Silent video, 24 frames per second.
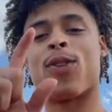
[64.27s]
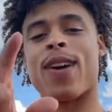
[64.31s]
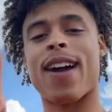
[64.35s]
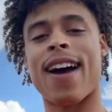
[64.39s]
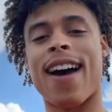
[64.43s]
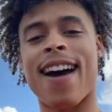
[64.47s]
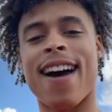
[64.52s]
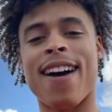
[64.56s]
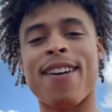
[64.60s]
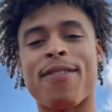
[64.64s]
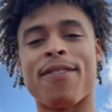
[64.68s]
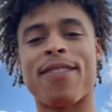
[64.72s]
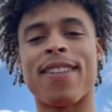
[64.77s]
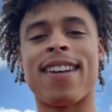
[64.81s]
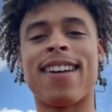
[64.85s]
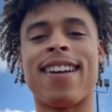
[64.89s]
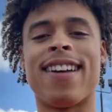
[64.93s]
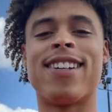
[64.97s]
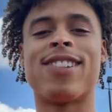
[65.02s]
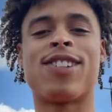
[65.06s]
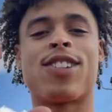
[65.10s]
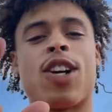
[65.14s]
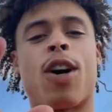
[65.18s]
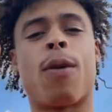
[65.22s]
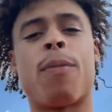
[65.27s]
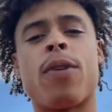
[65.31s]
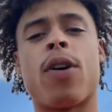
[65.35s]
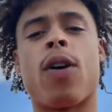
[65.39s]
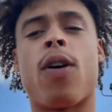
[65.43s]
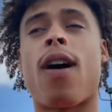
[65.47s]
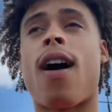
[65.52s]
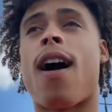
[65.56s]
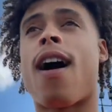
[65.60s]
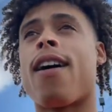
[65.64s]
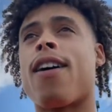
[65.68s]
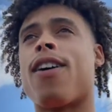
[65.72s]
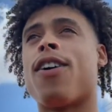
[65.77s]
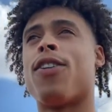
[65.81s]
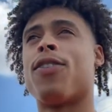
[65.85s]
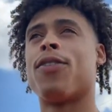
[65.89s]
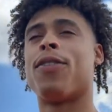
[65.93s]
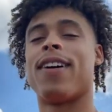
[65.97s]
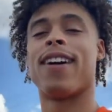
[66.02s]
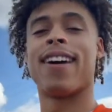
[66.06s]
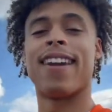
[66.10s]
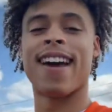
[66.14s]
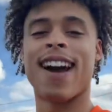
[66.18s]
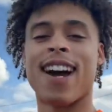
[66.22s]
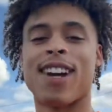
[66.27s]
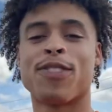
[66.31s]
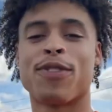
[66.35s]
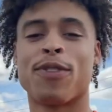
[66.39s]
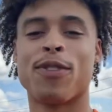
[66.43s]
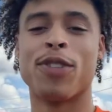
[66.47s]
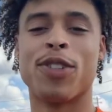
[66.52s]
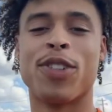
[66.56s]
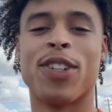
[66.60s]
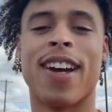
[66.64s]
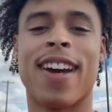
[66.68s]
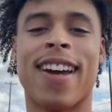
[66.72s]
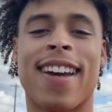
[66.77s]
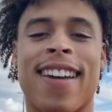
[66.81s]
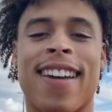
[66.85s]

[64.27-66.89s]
Ave, Shelby, Ohio, and ask for Jay.